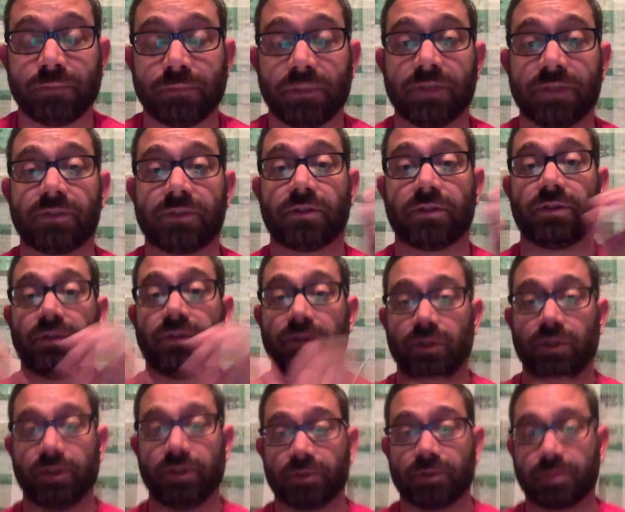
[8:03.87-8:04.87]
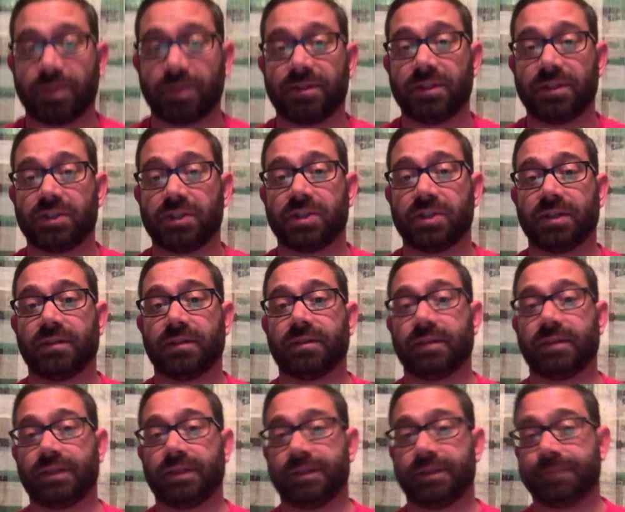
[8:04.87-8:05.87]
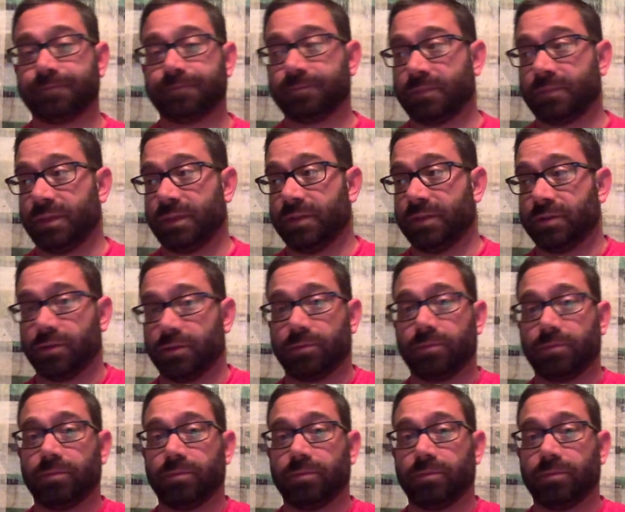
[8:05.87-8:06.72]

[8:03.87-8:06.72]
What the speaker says: This position is a